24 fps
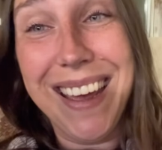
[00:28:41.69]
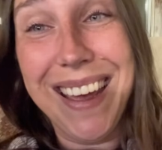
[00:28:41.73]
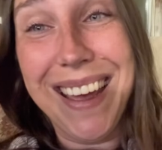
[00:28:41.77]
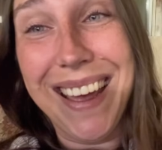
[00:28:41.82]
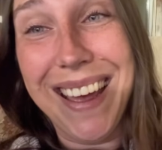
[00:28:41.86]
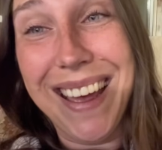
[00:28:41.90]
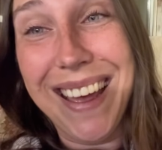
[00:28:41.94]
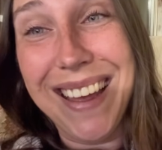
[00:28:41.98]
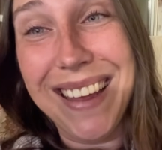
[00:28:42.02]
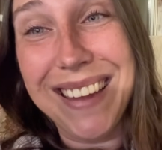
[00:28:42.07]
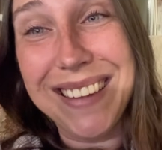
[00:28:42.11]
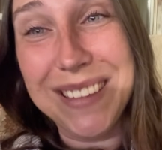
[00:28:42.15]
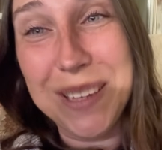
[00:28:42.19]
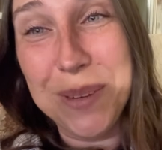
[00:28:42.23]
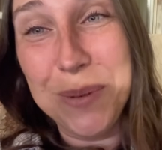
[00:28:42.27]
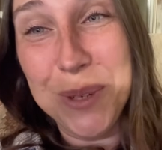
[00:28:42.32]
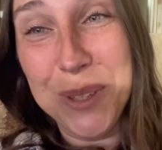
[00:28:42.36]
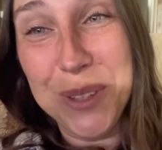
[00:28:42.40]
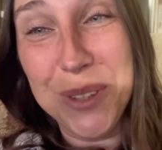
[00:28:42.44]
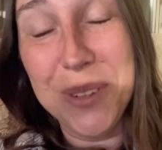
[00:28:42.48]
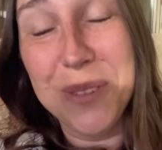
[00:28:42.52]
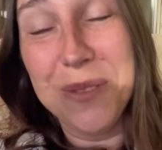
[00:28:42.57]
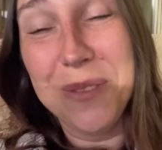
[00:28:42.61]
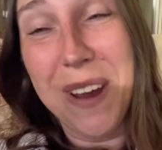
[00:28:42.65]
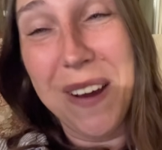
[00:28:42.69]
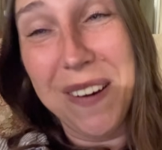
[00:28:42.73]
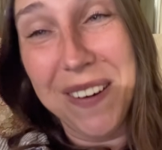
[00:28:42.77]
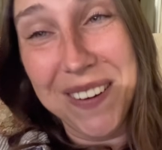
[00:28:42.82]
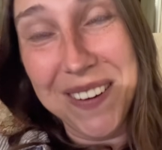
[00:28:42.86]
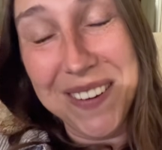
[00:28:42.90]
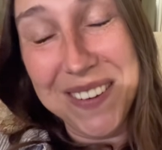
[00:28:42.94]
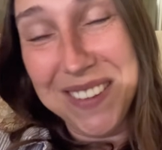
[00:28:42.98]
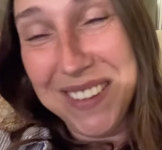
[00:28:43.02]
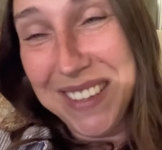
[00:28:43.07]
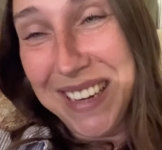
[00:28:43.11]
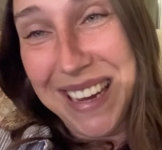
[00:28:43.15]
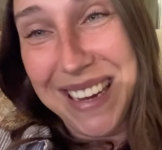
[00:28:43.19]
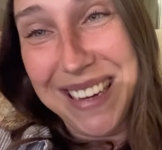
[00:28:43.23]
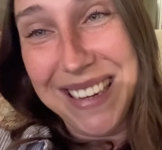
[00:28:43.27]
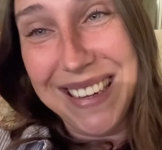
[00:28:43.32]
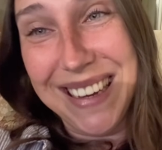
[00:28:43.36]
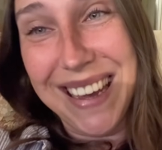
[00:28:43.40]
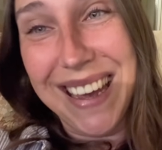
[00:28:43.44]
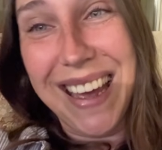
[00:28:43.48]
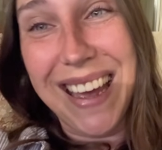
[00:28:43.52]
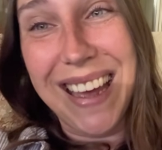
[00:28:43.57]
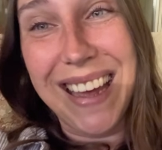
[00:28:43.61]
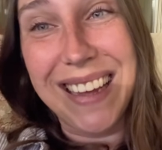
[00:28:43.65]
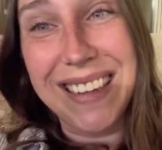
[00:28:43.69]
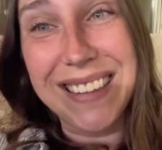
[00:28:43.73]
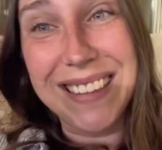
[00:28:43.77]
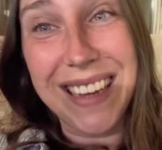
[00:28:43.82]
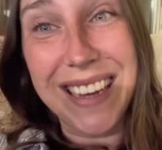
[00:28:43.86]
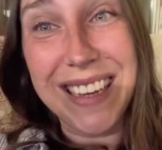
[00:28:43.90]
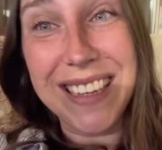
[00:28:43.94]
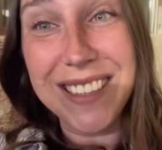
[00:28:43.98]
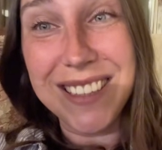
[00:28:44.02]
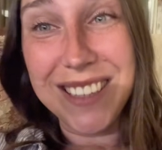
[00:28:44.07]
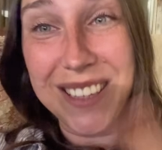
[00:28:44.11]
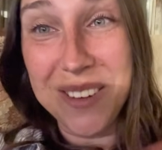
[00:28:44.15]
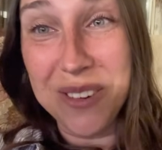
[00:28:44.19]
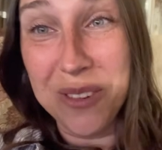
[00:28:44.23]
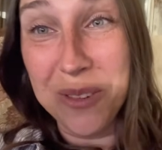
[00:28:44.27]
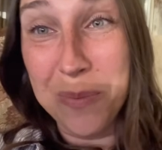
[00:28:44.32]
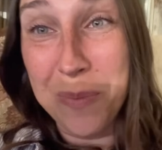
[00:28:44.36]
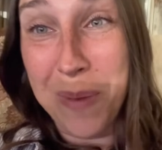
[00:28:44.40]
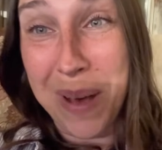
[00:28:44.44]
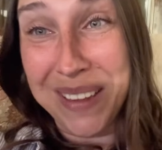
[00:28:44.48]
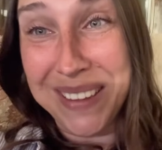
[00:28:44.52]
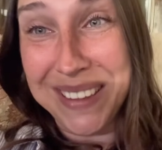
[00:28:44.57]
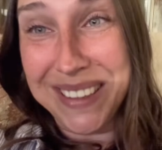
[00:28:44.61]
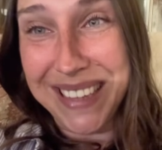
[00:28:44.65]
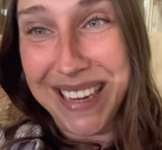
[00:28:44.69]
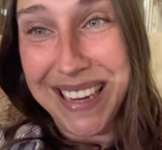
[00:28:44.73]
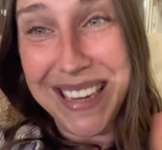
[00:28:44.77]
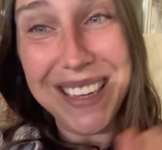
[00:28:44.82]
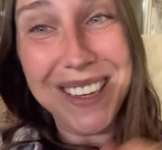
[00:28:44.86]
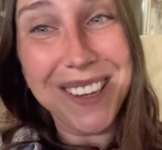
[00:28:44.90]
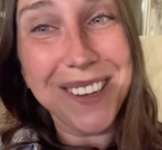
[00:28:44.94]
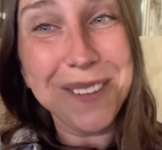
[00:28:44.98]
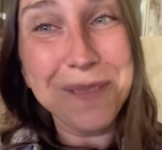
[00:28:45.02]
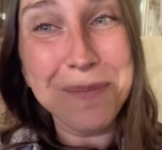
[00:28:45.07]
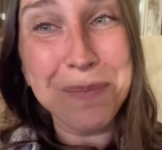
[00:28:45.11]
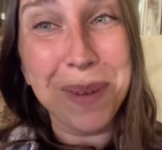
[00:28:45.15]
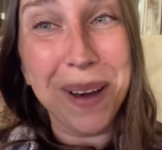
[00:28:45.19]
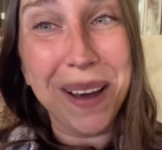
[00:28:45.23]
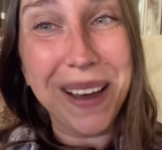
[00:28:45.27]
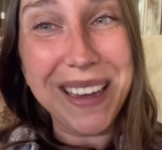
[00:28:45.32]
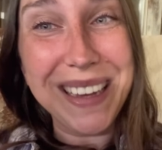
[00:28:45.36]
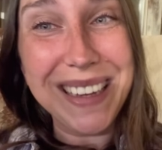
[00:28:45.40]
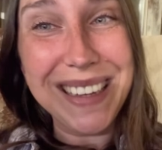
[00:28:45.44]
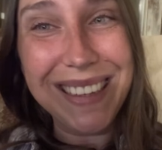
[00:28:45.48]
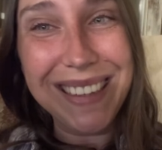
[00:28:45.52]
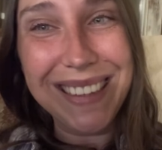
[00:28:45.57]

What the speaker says: And I wish you a very good day, and I see you on Monday. Goodbye.